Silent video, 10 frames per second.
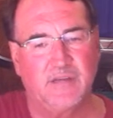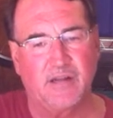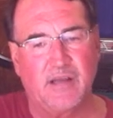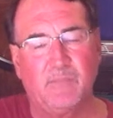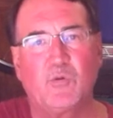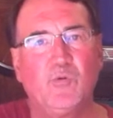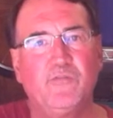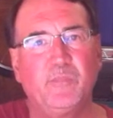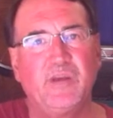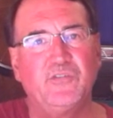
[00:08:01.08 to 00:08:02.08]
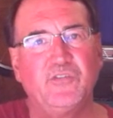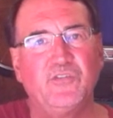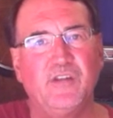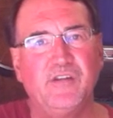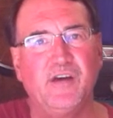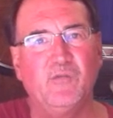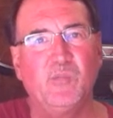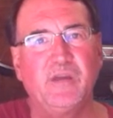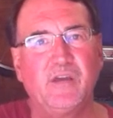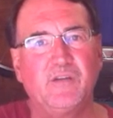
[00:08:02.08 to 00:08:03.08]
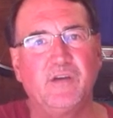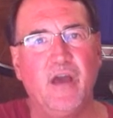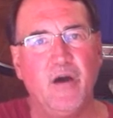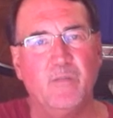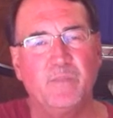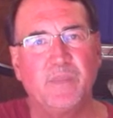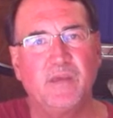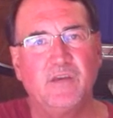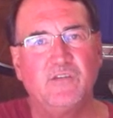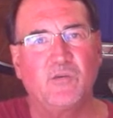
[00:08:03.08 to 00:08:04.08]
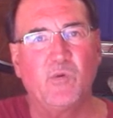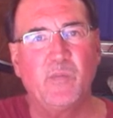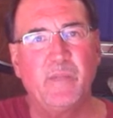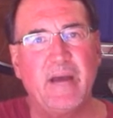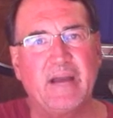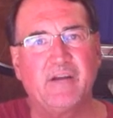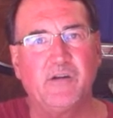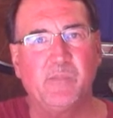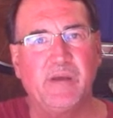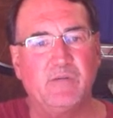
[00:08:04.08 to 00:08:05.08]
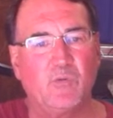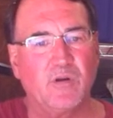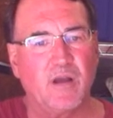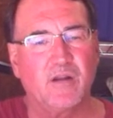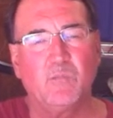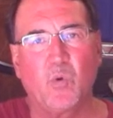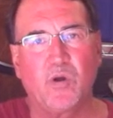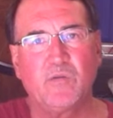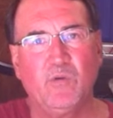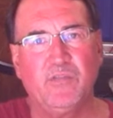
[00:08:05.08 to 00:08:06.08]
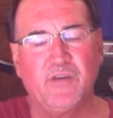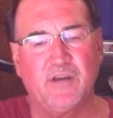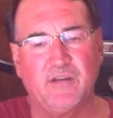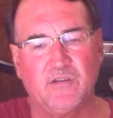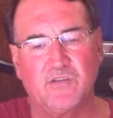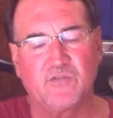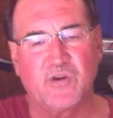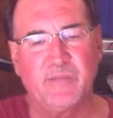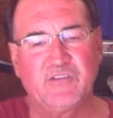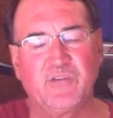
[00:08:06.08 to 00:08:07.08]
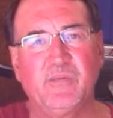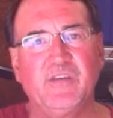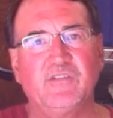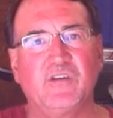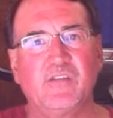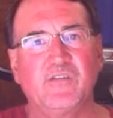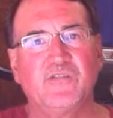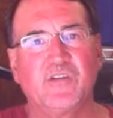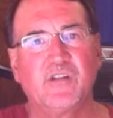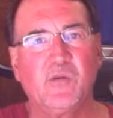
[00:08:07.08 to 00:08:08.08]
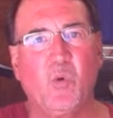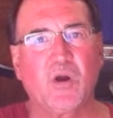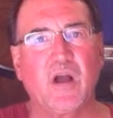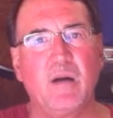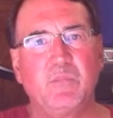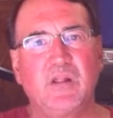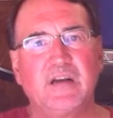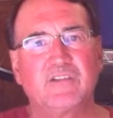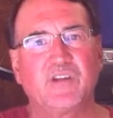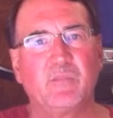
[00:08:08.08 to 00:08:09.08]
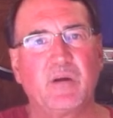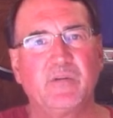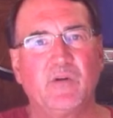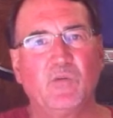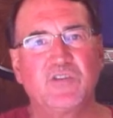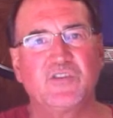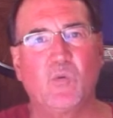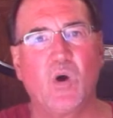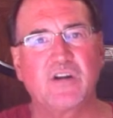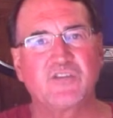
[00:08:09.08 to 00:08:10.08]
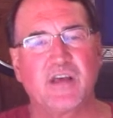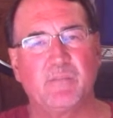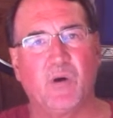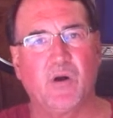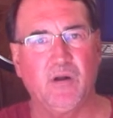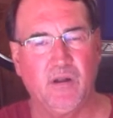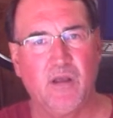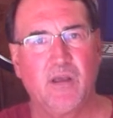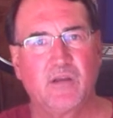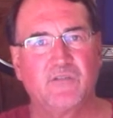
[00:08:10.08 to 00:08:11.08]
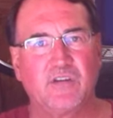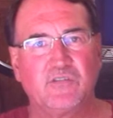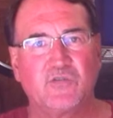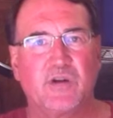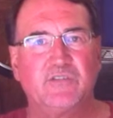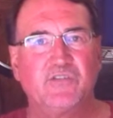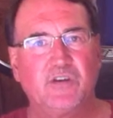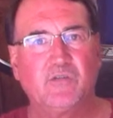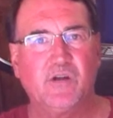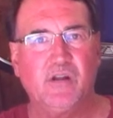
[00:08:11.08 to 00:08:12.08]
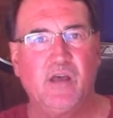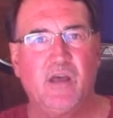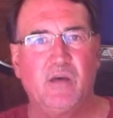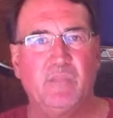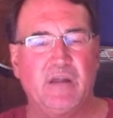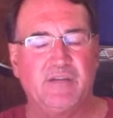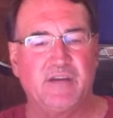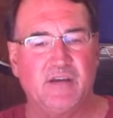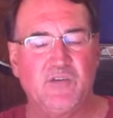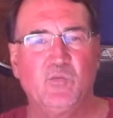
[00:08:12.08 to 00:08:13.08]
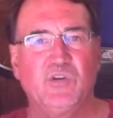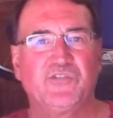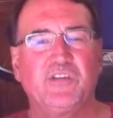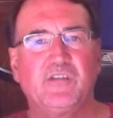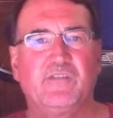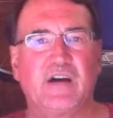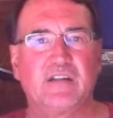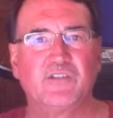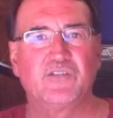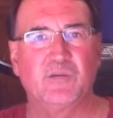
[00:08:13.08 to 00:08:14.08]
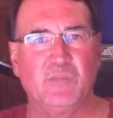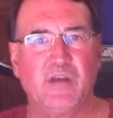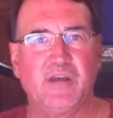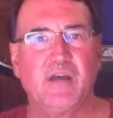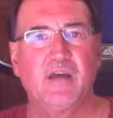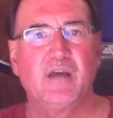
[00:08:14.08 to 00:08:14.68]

get a couple of roof pieces, and we'll be good to go. So we'll be back here in a bit. We're not going to bore you with trimming some of these others. They're a little more complex, and I probably don't want you to watch that part, so that's a trade secret. But you will see the final assembly